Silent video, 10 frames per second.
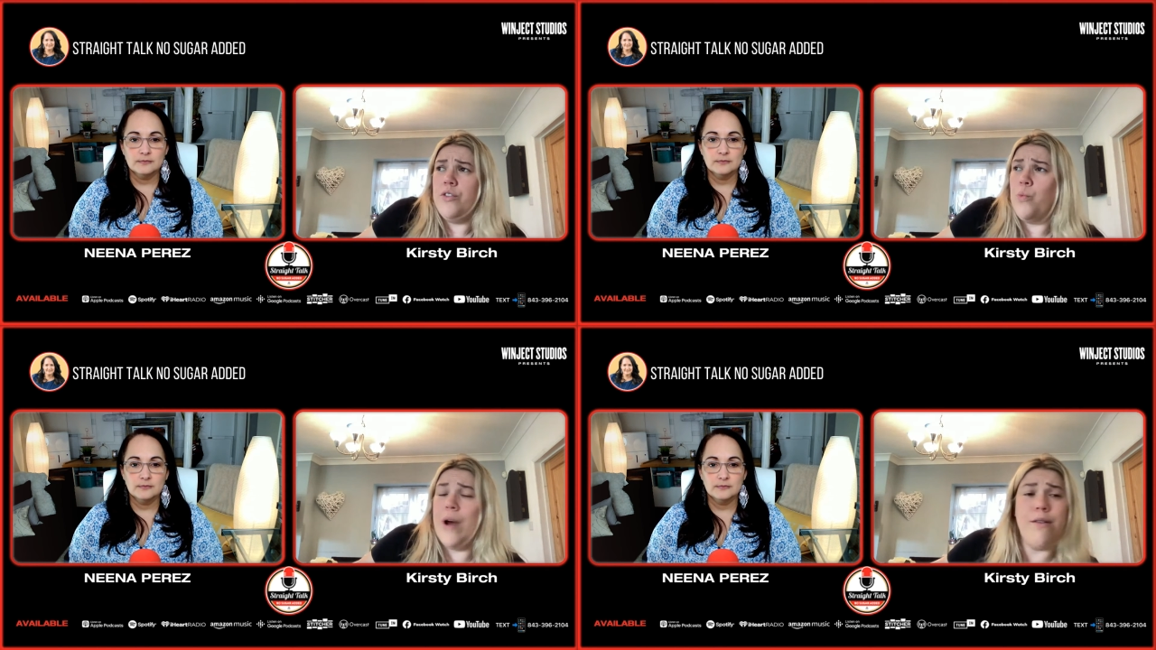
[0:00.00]

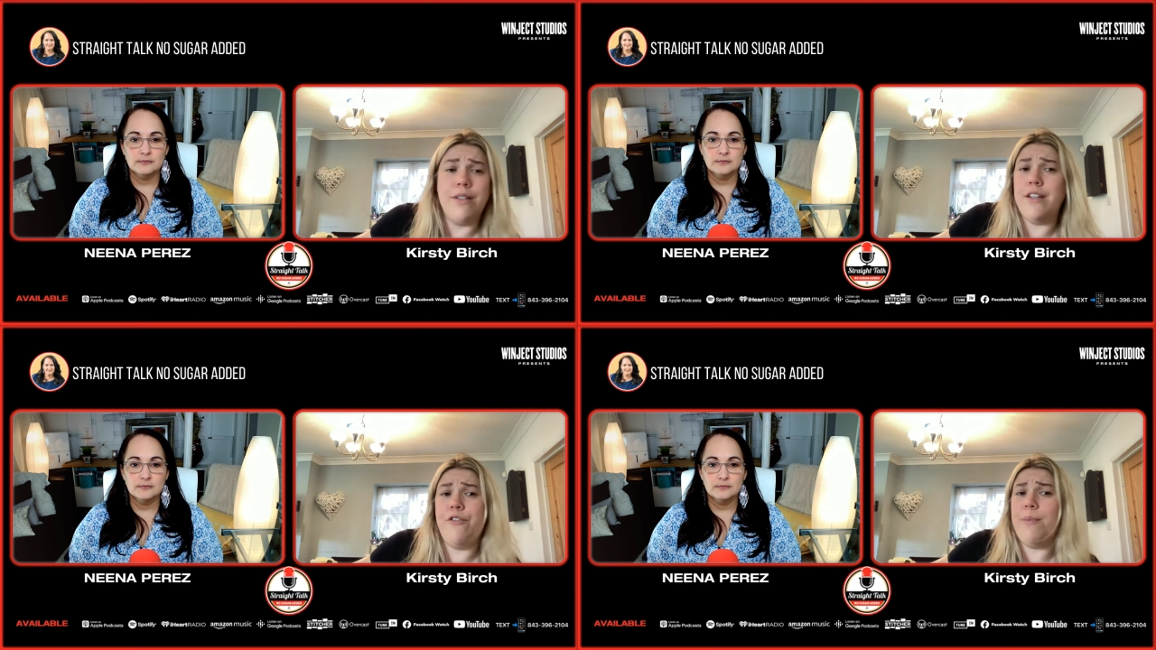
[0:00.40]
Speaker 1: the
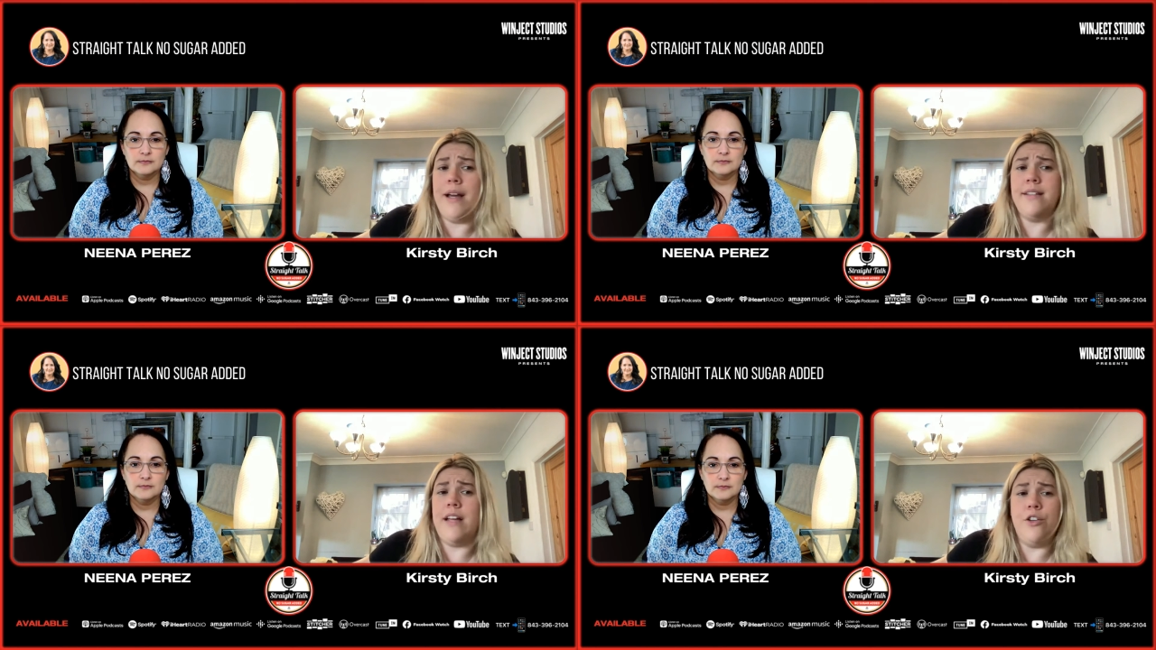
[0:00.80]
world's a different
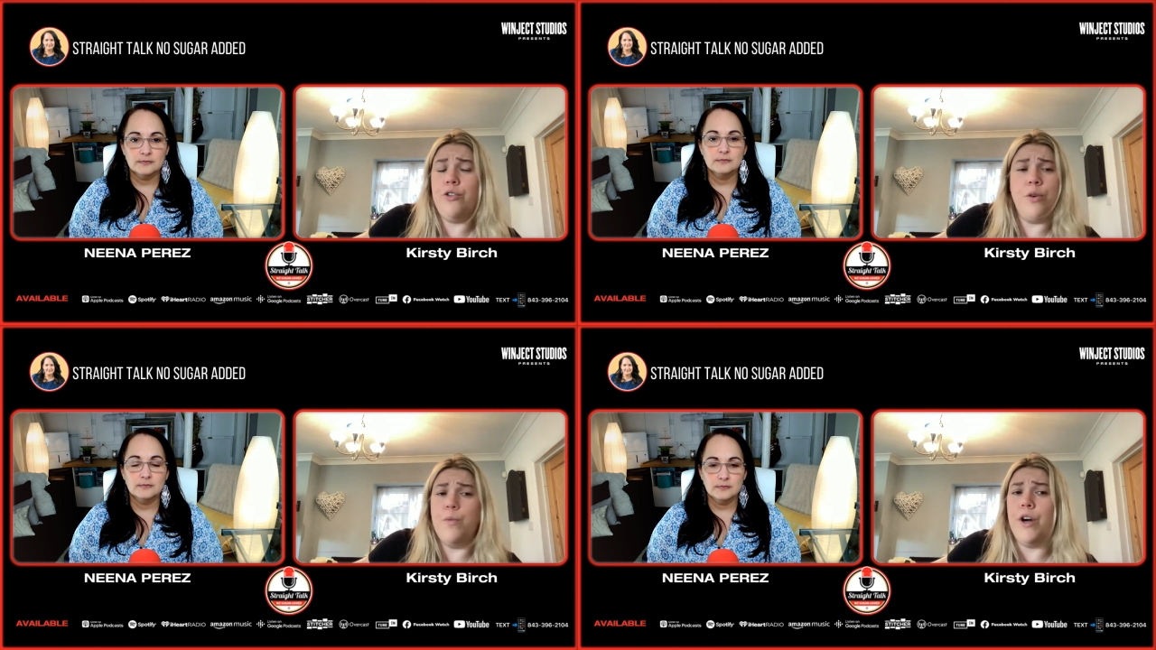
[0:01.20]
place now
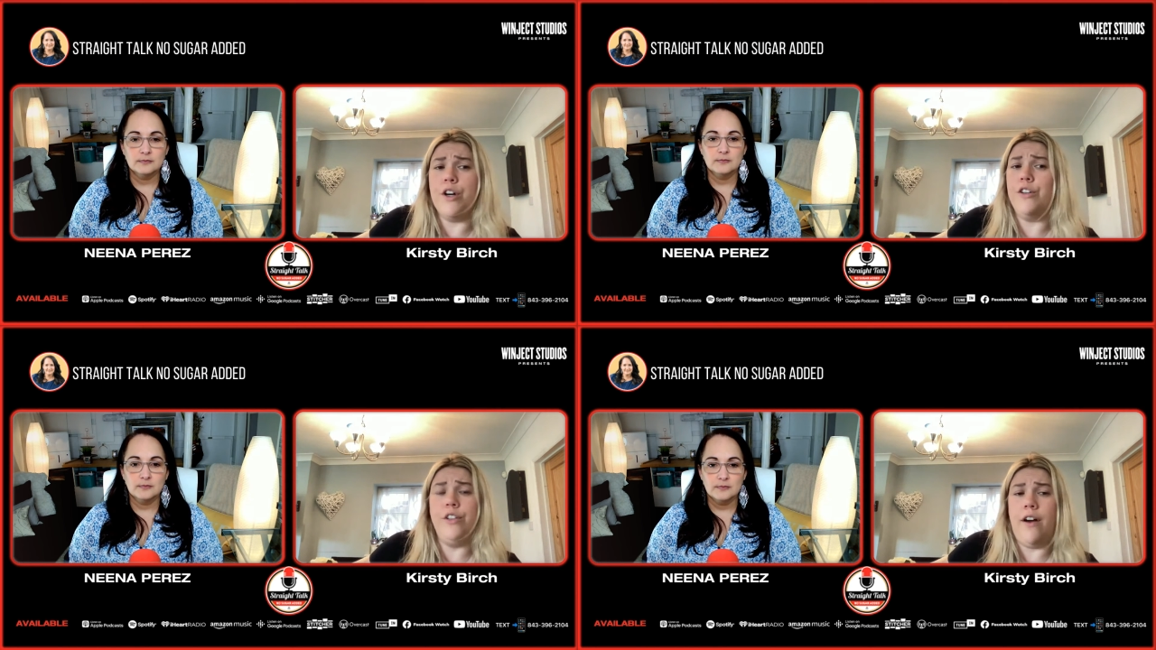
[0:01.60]
you can
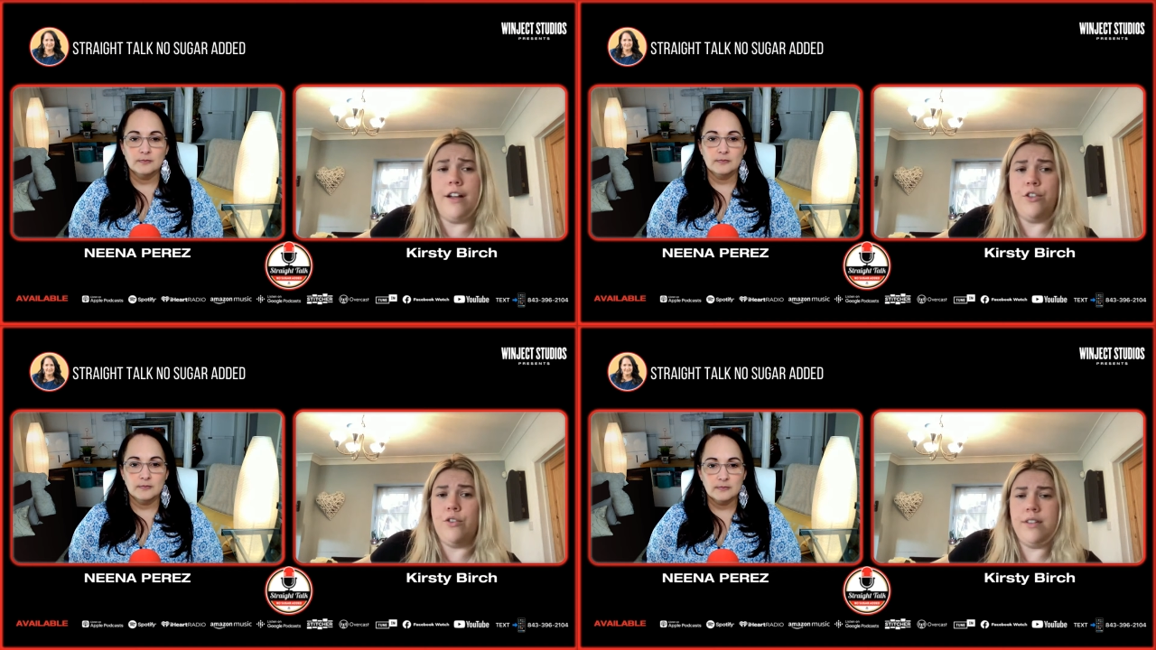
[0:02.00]
work
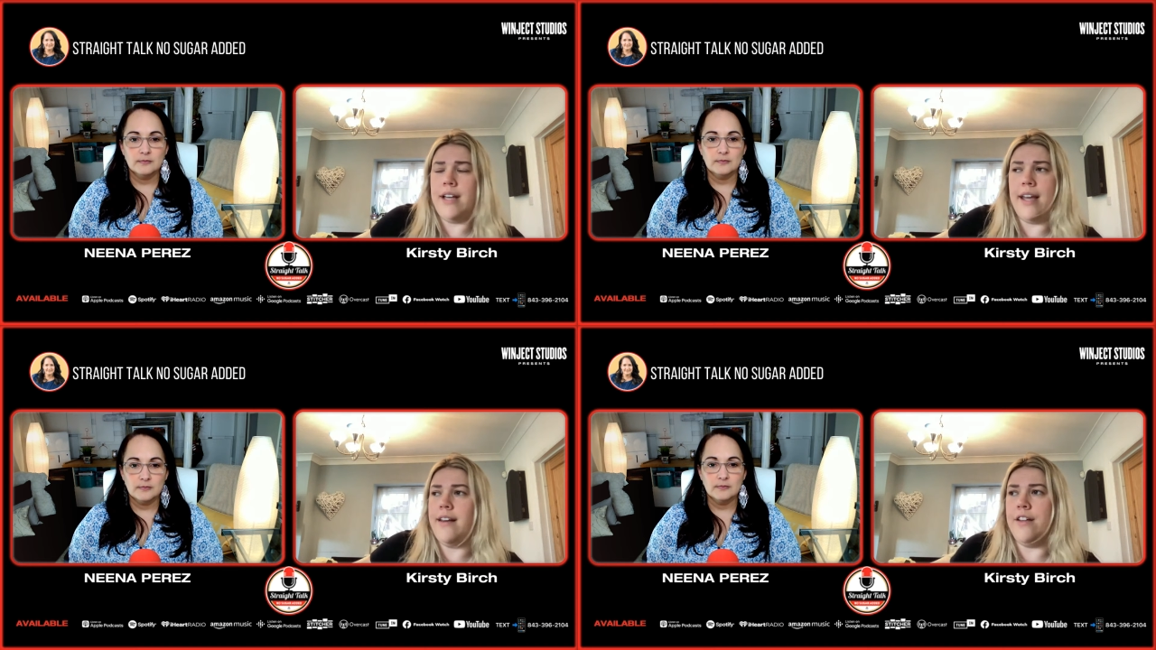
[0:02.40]
online you can
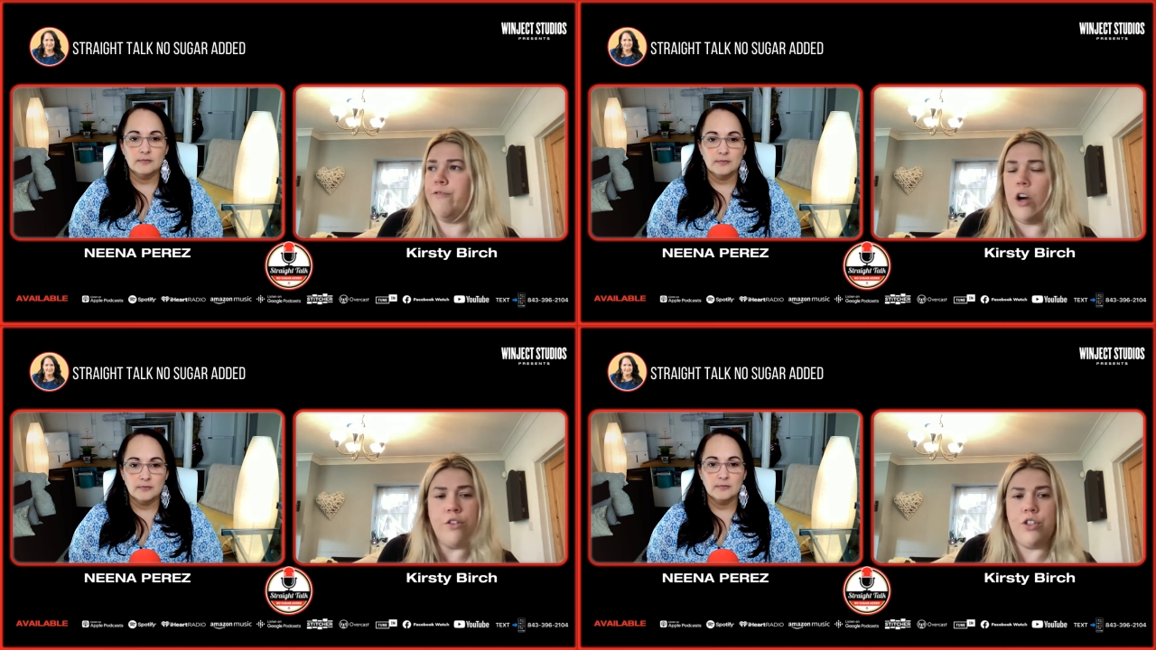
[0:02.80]
take
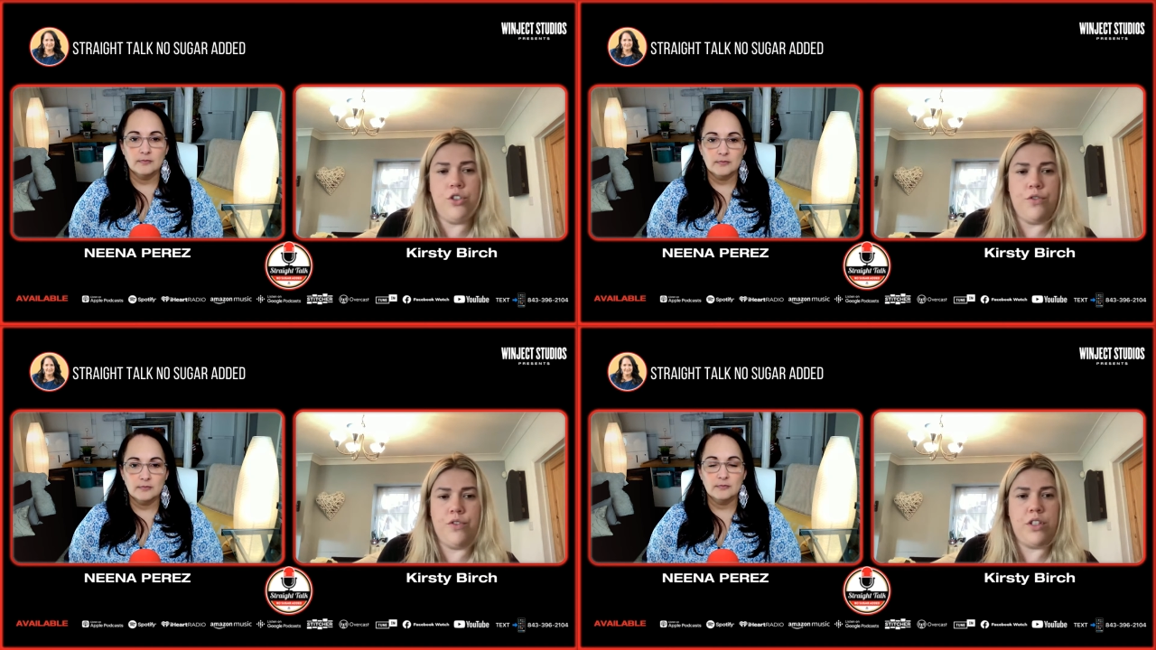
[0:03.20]

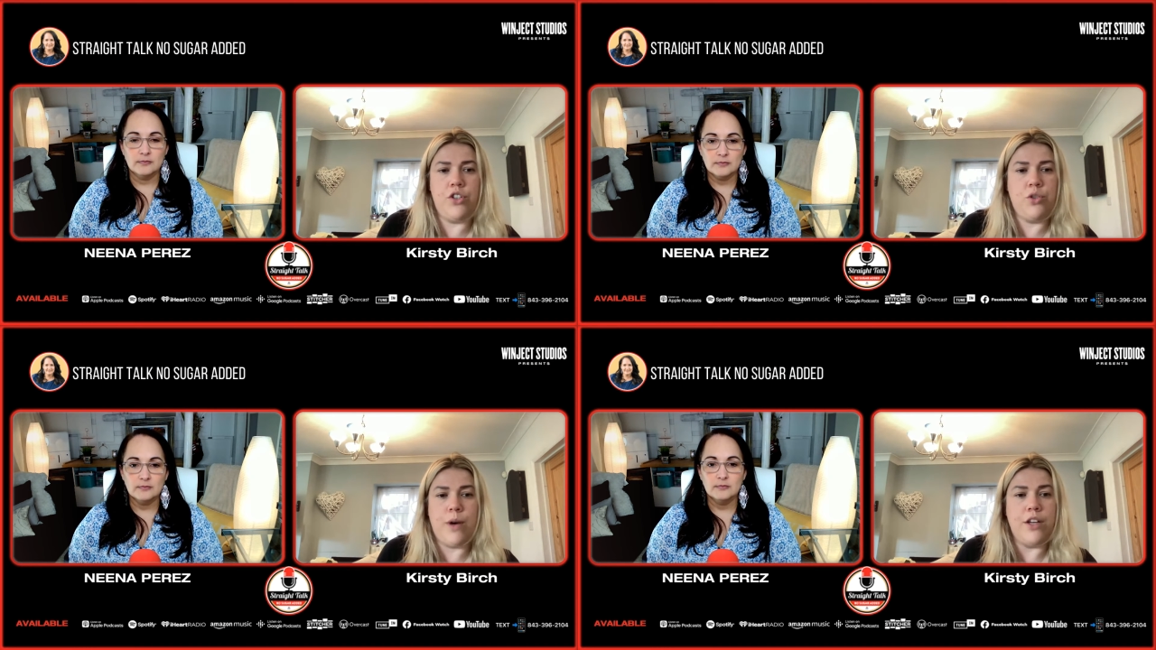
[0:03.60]
advantage of the
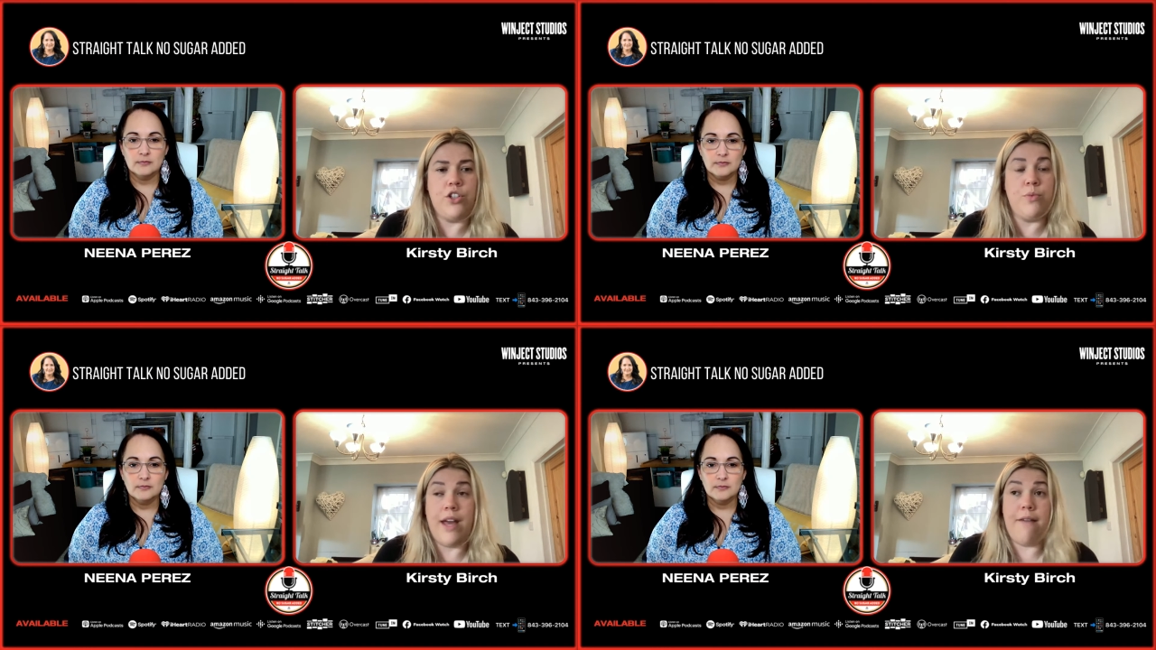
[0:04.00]

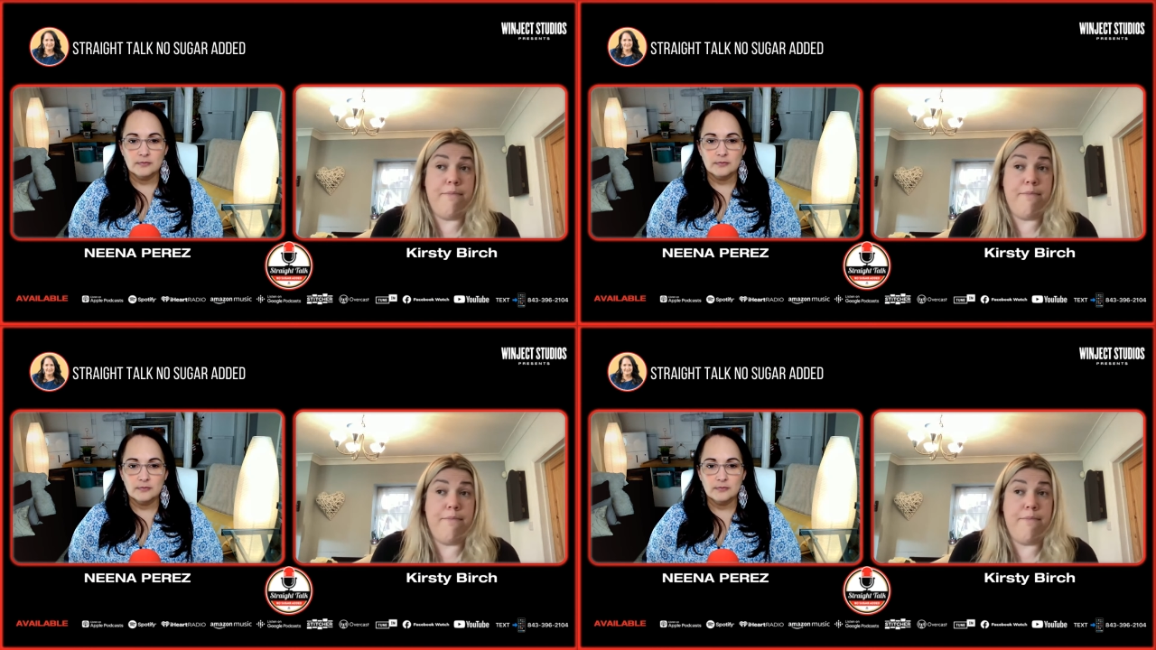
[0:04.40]
situation where